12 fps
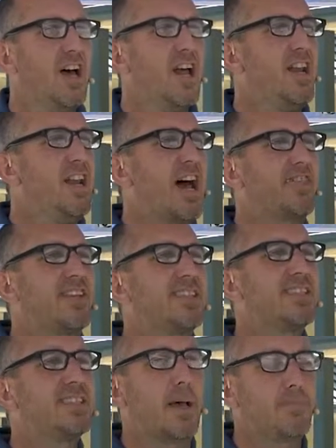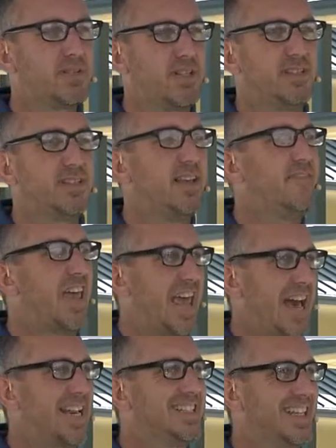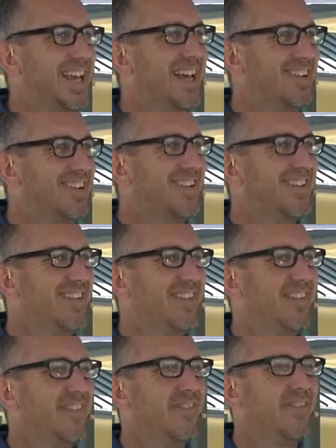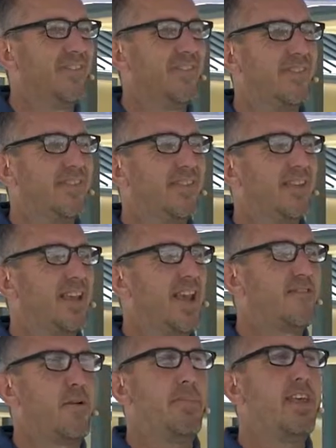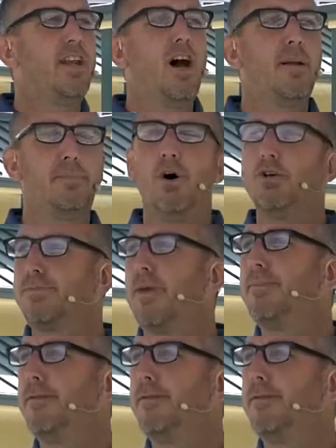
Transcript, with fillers: not the substance if they had it together. And from then on, most people